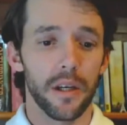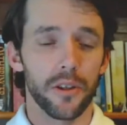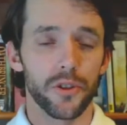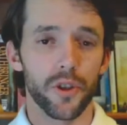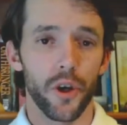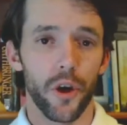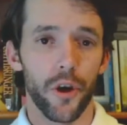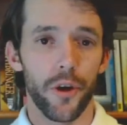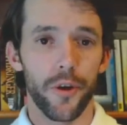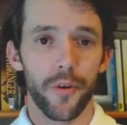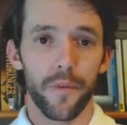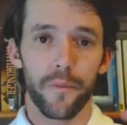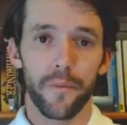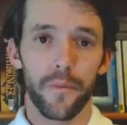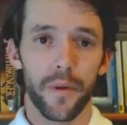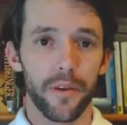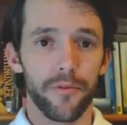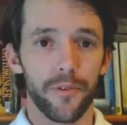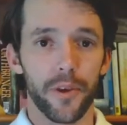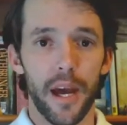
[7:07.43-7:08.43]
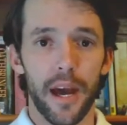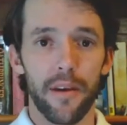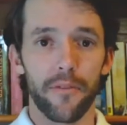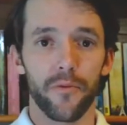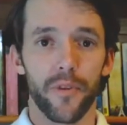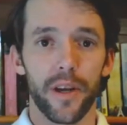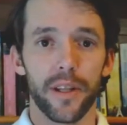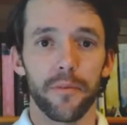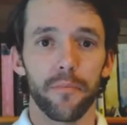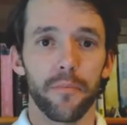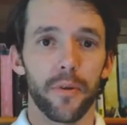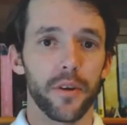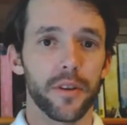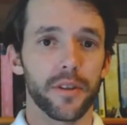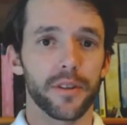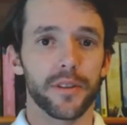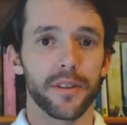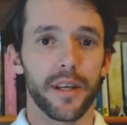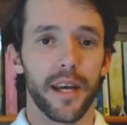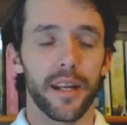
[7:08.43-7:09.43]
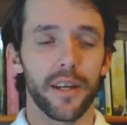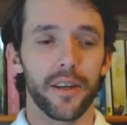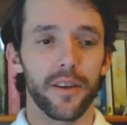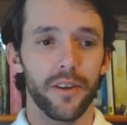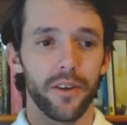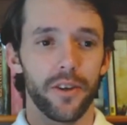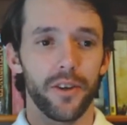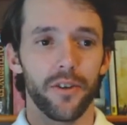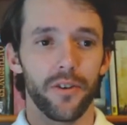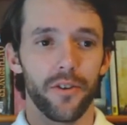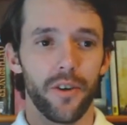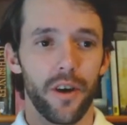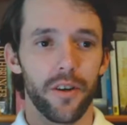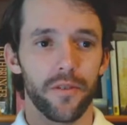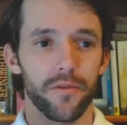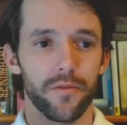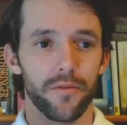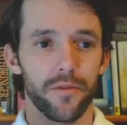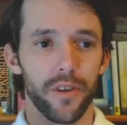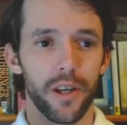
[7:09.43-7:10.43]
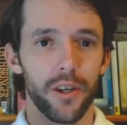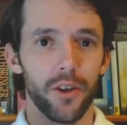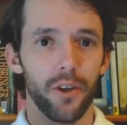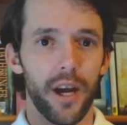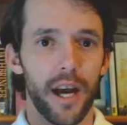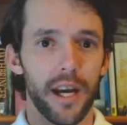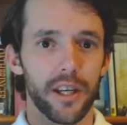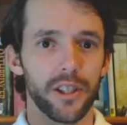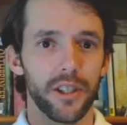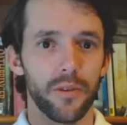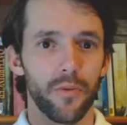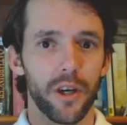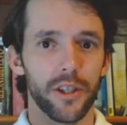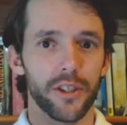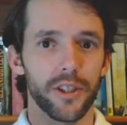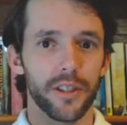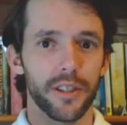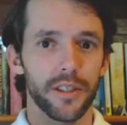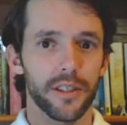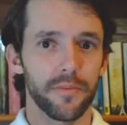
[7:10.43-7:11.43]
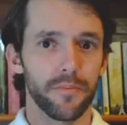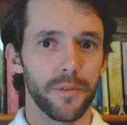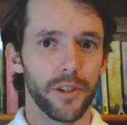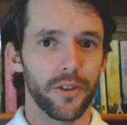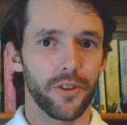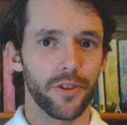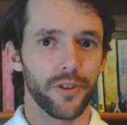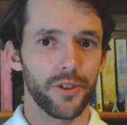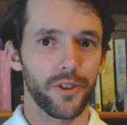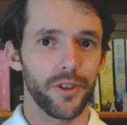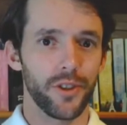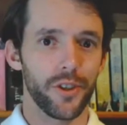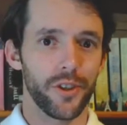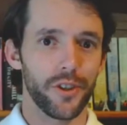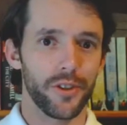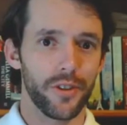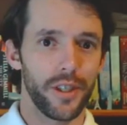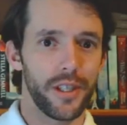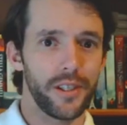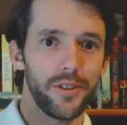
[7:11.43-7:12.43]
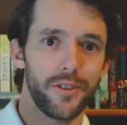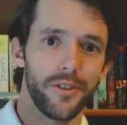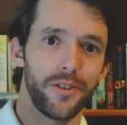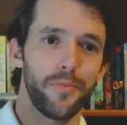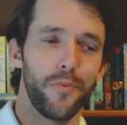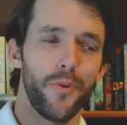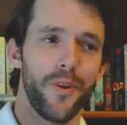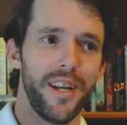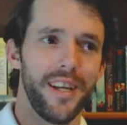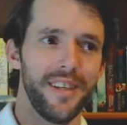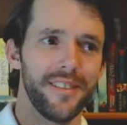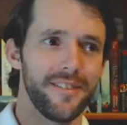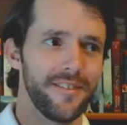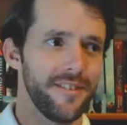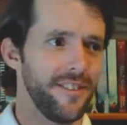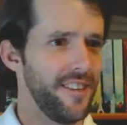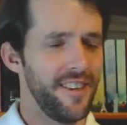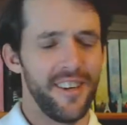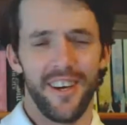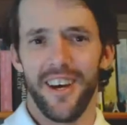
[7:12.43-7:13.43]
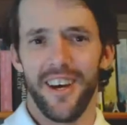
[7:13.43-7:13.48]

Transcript: So if you haven't read the books and you're not and you're actually watching this because you're into spoilers,